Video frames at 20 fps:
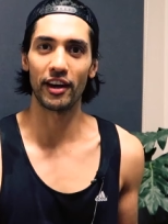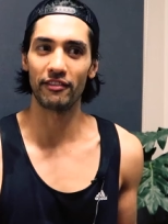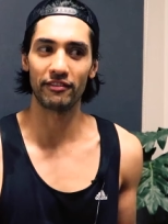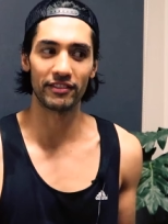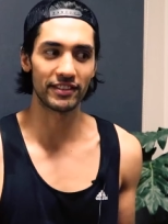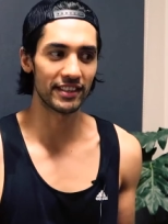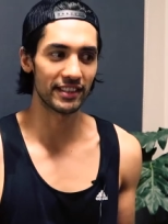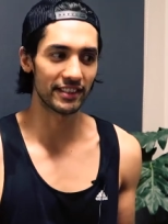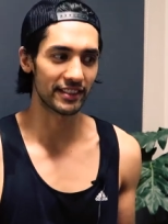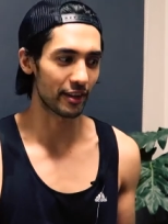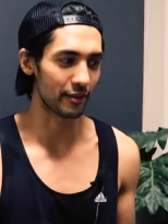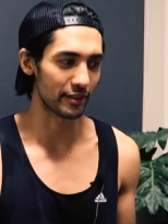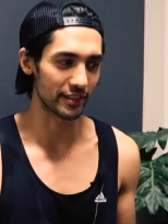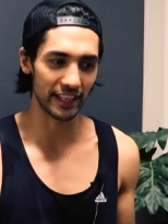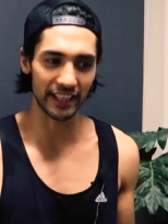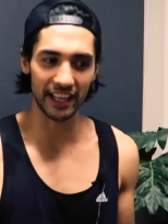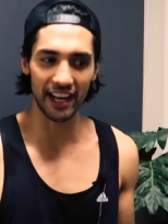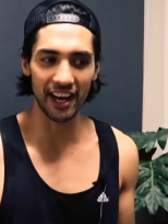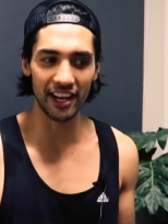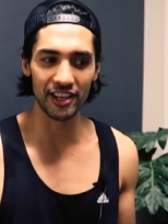ever since I was
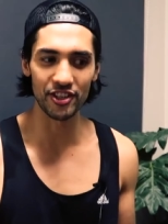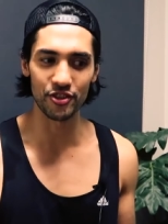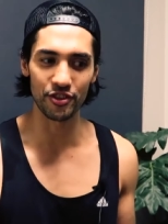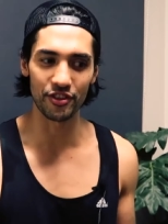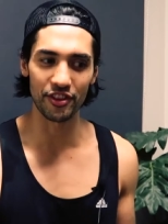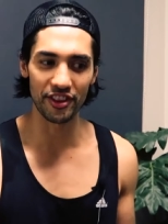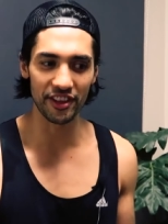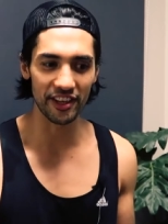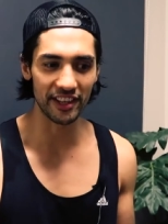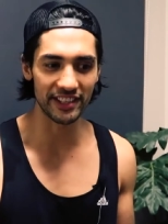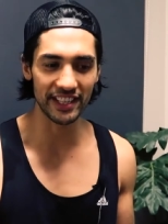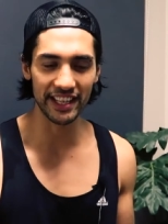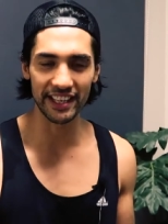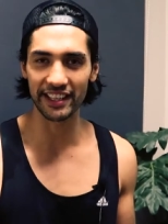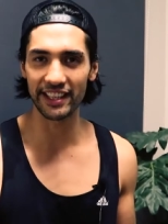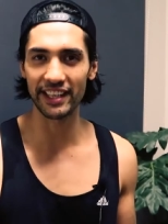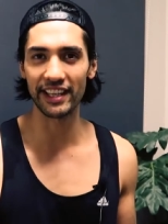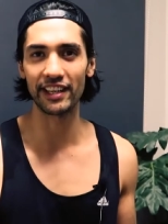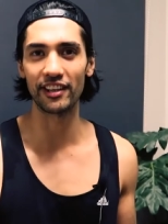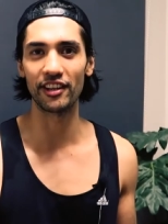like
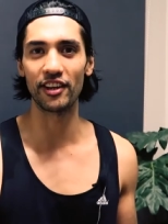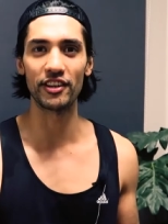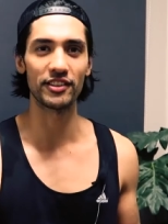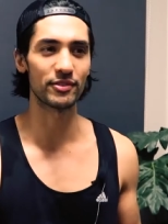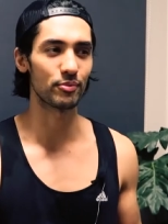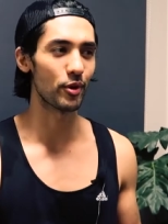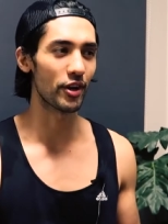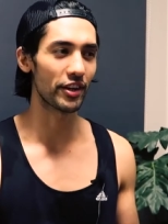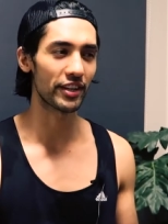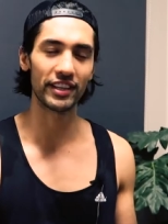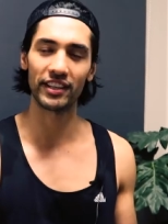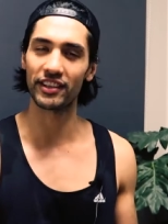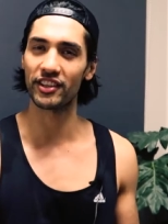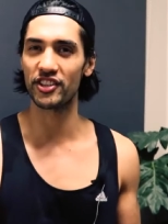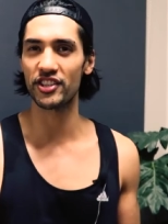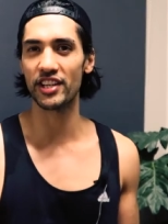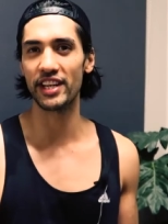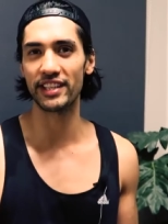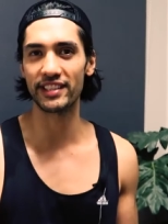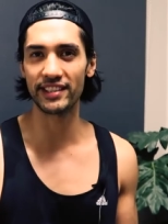113 kilos working at
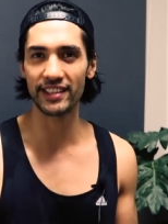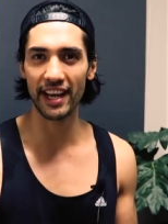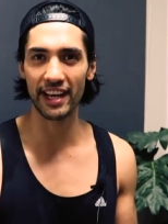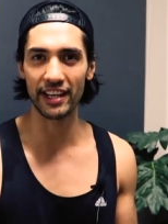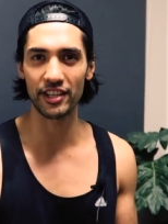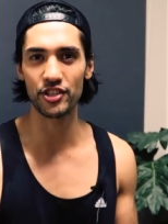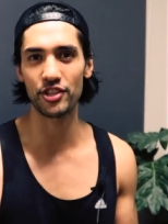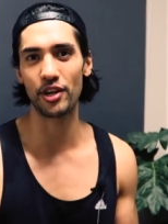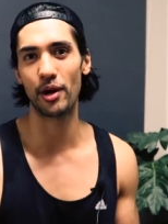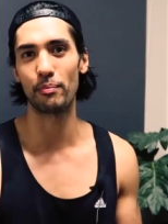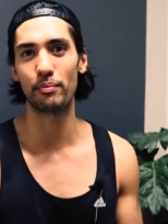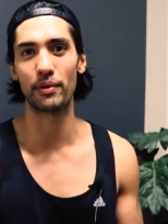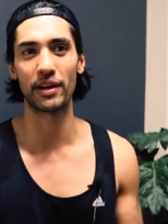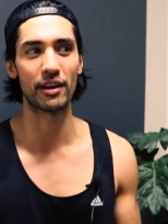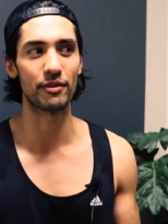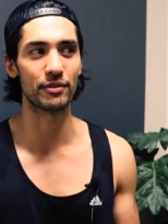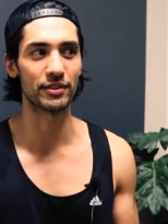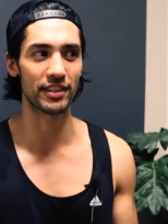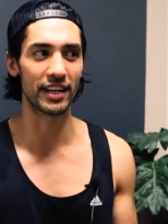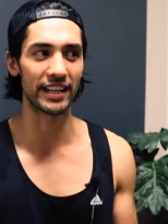the cheesecake shop when
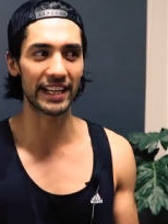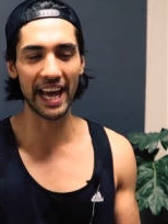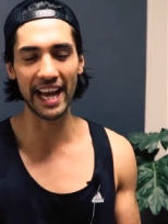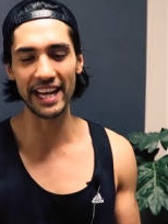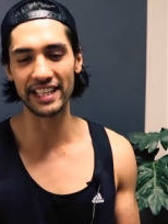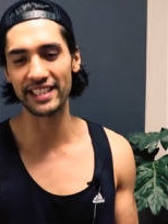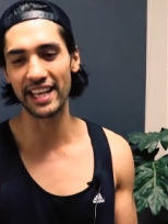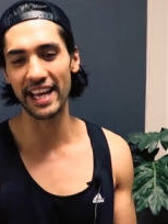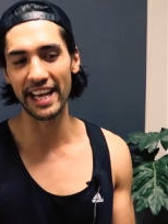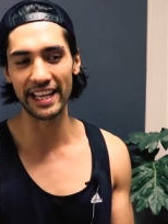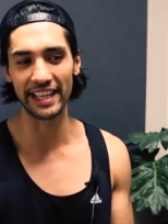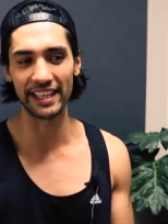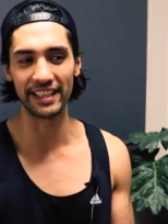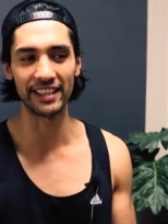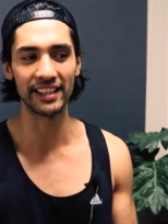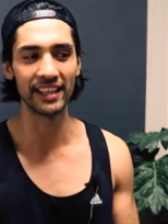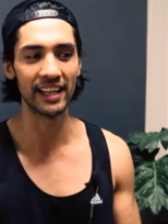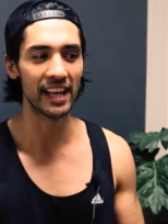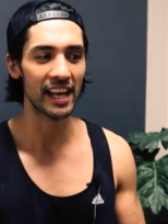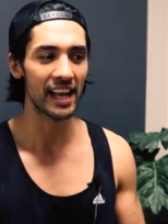I was like 18.